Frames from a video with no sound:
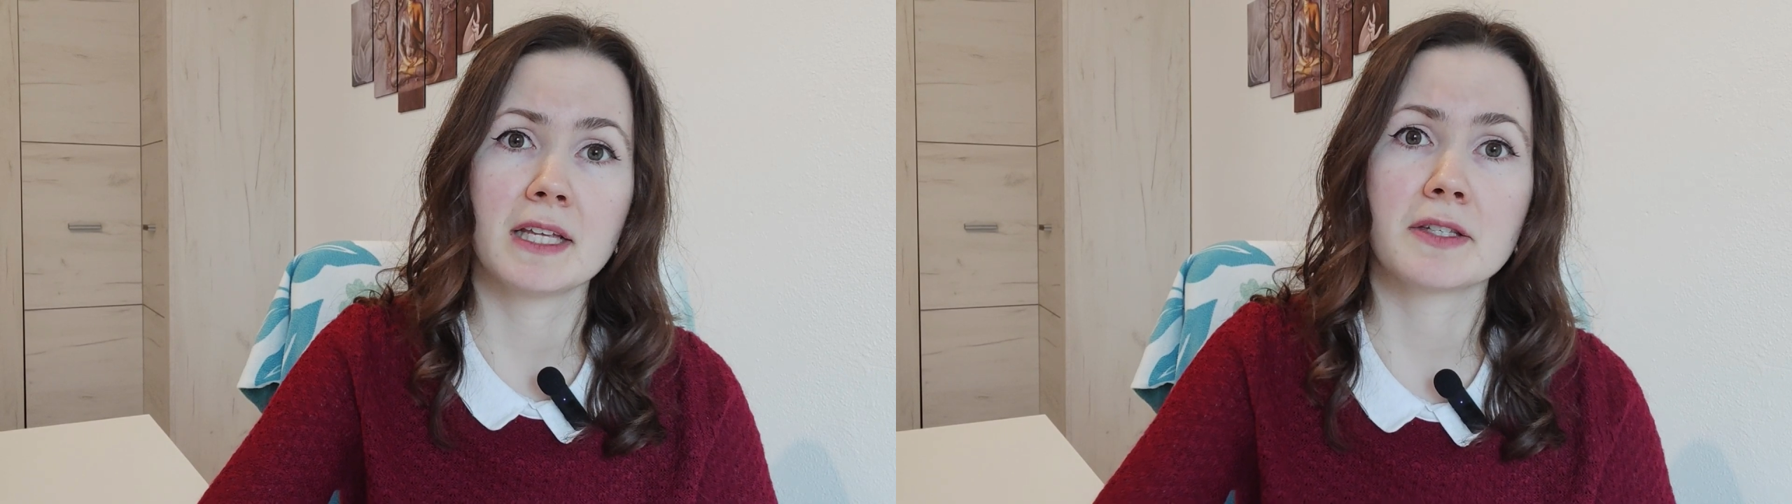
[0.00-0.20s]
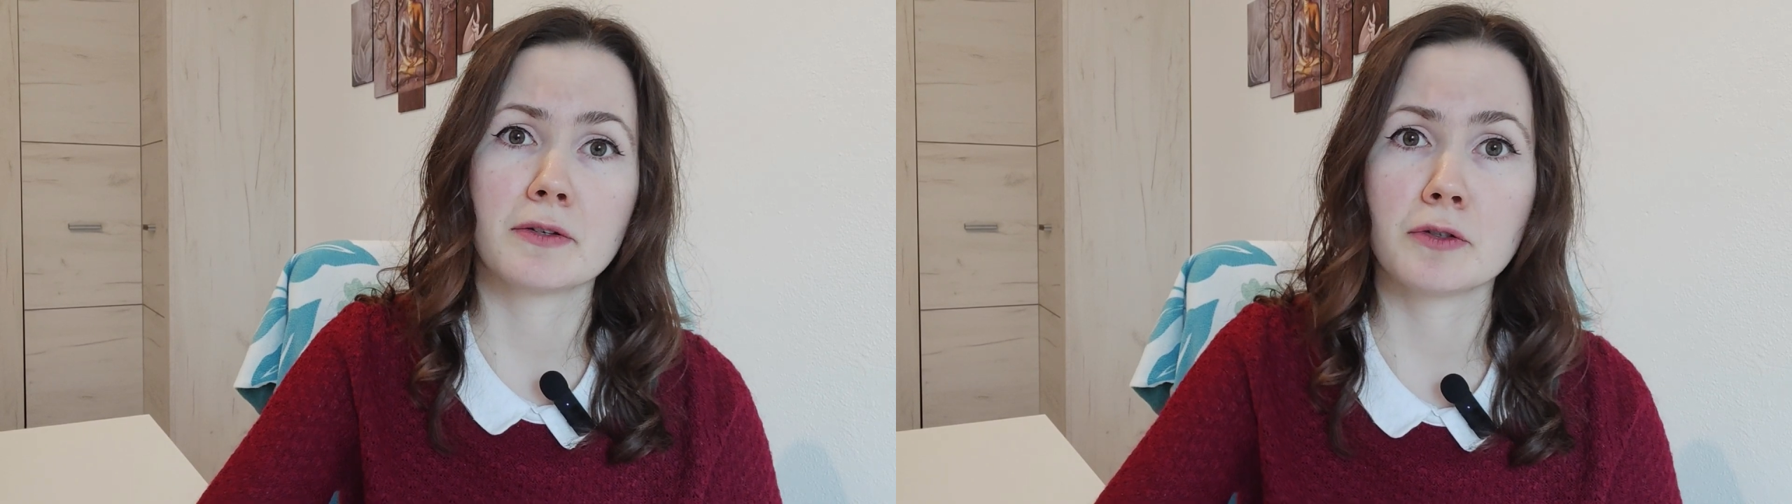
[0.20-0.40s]

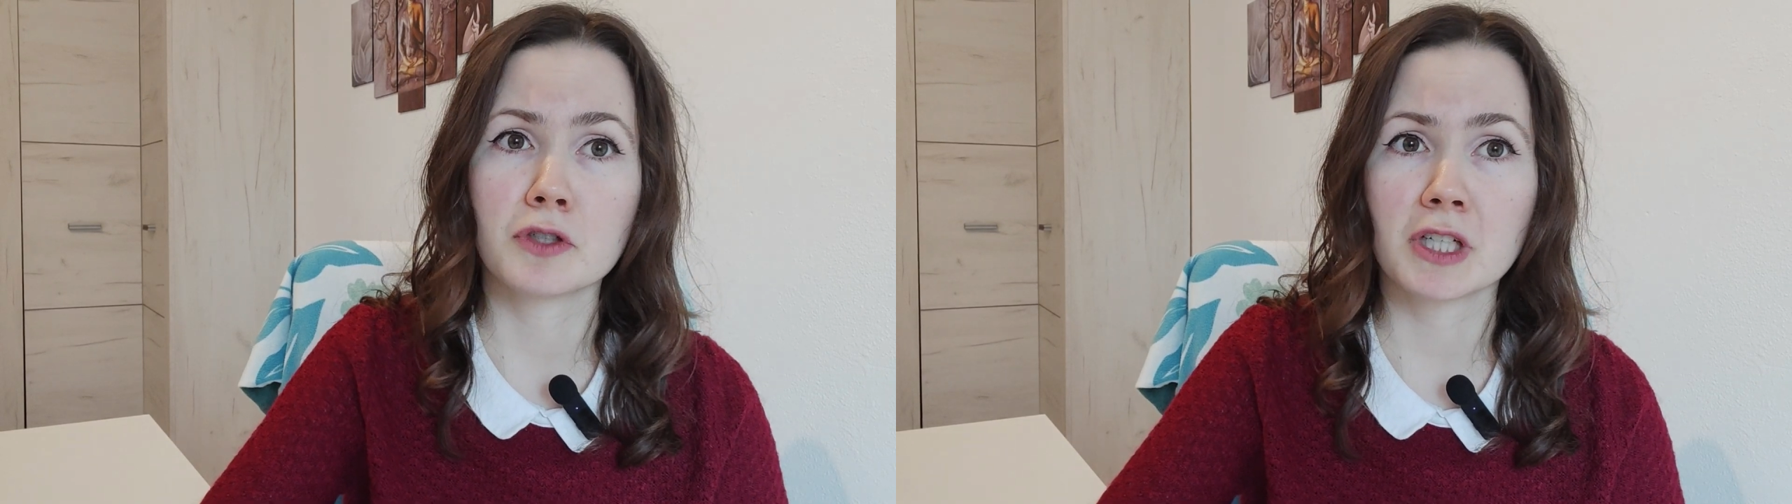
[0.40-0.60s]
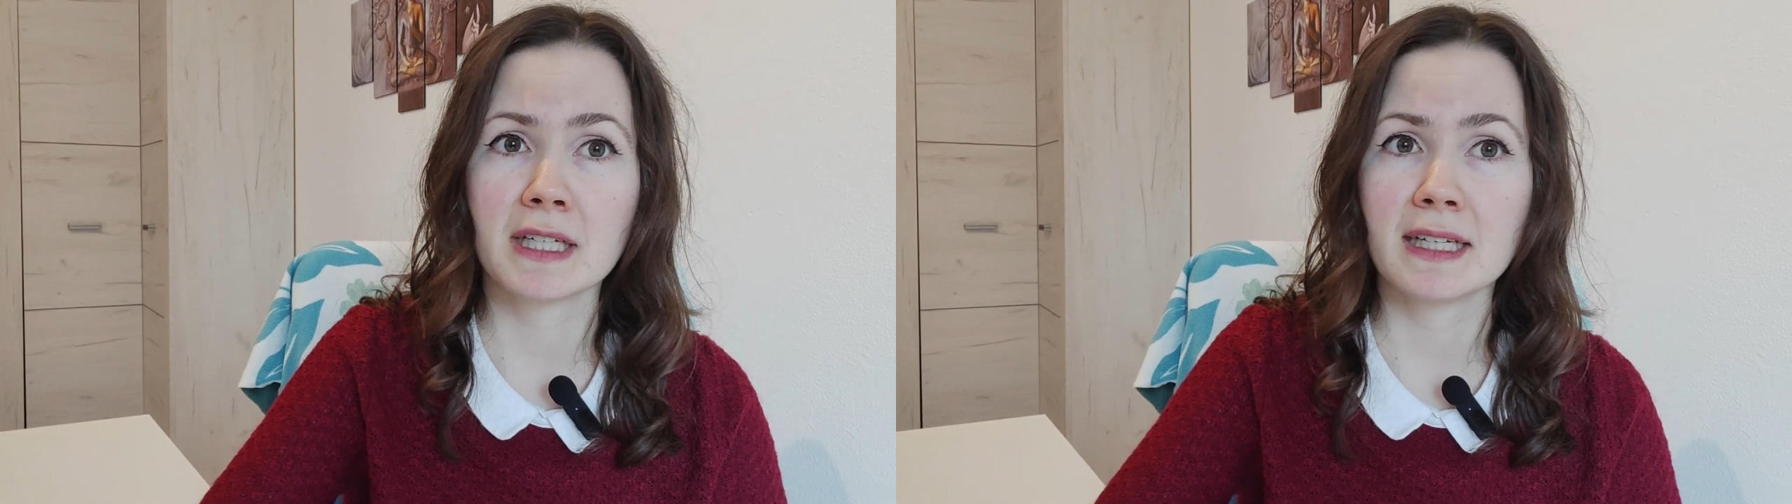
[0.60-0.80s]
So
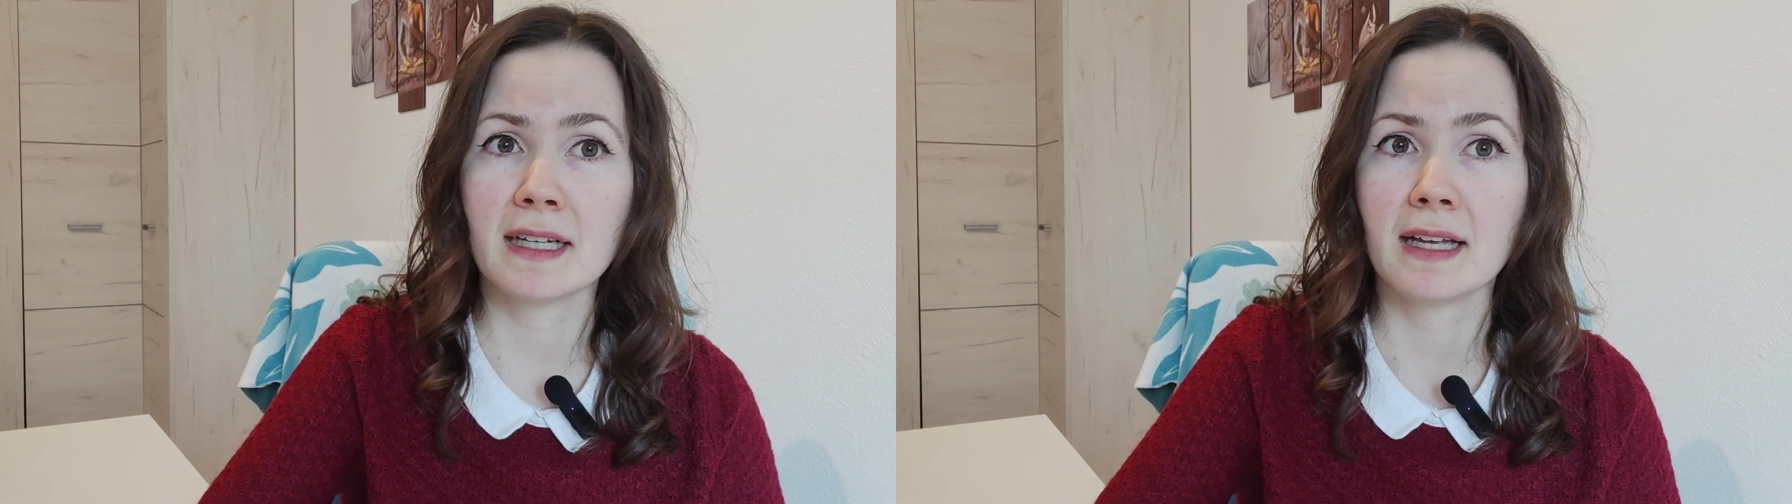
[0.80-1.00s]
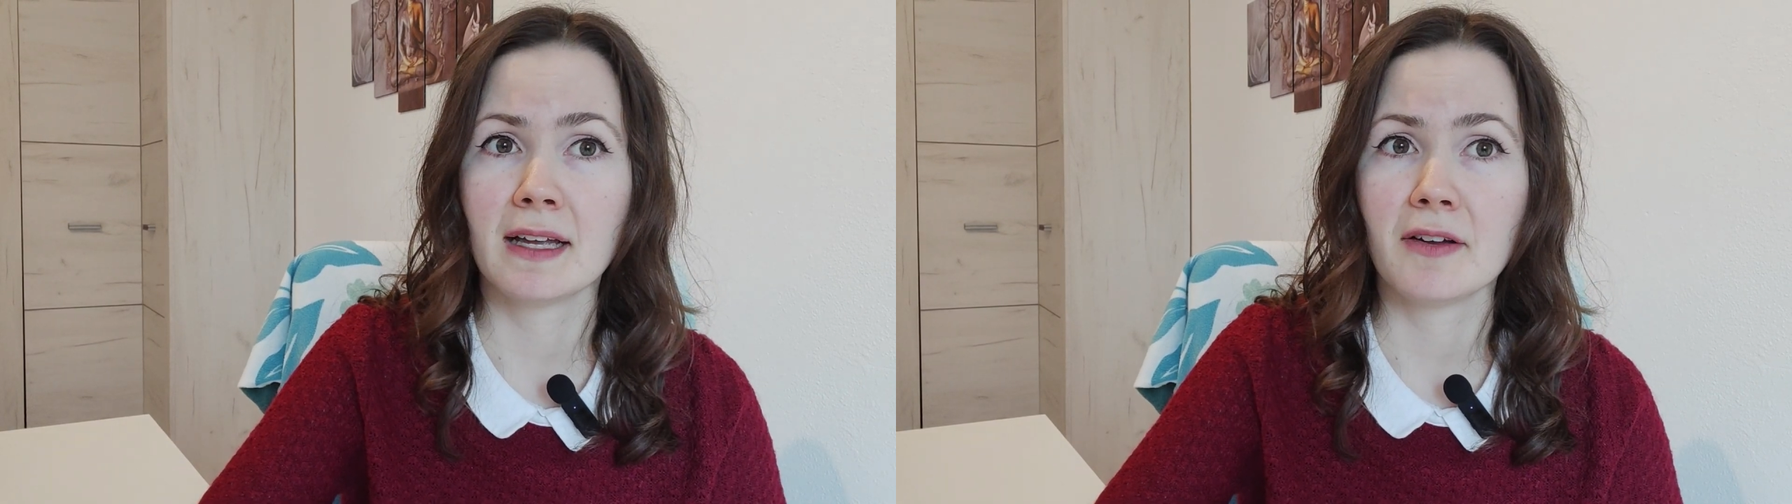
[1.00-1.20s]

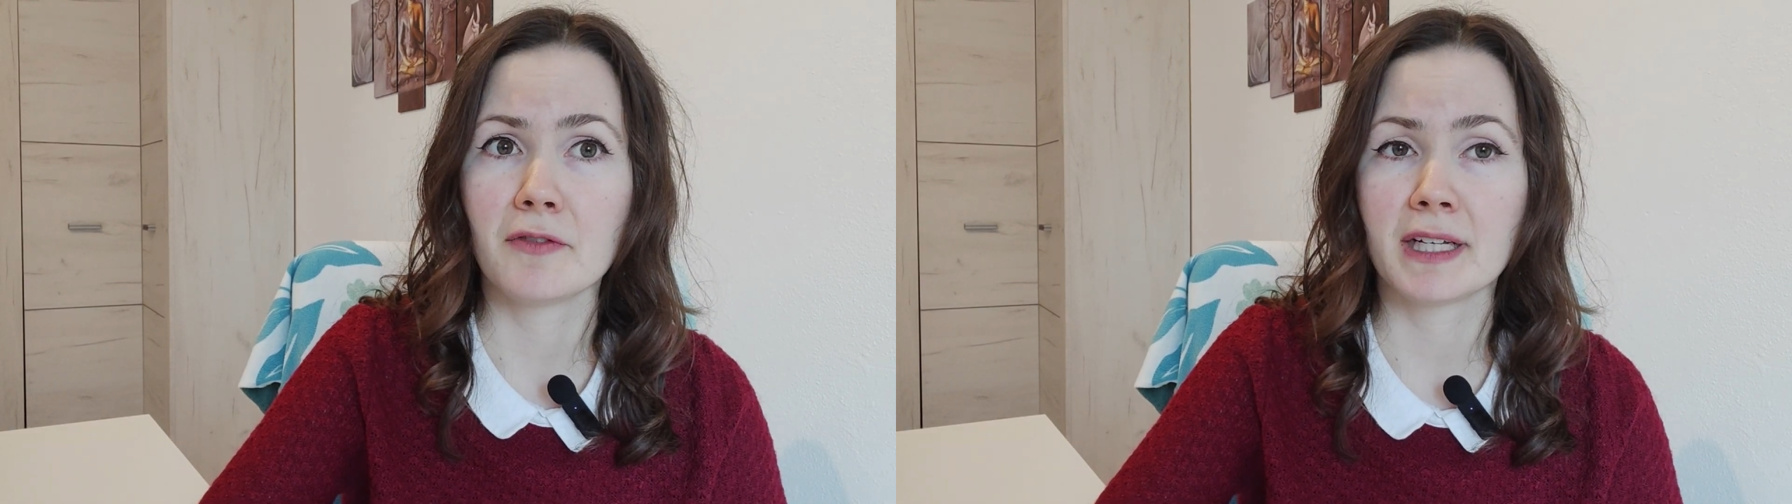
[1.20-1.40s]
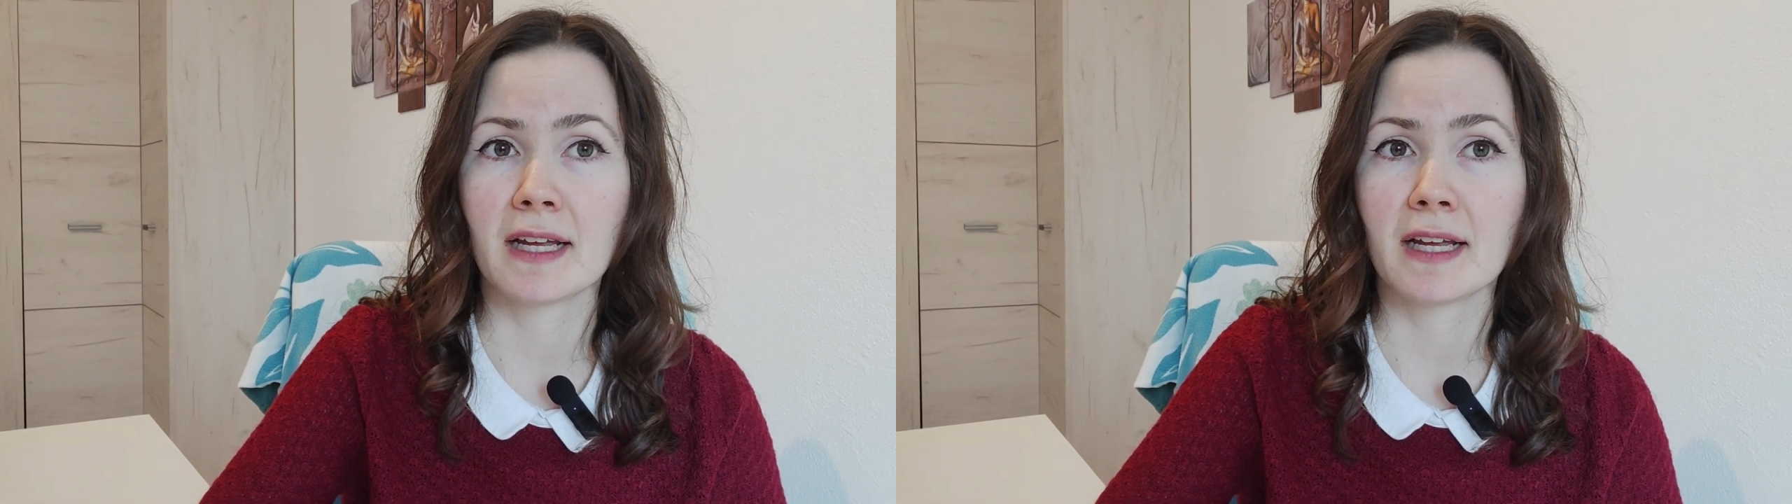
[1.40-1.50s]
usually when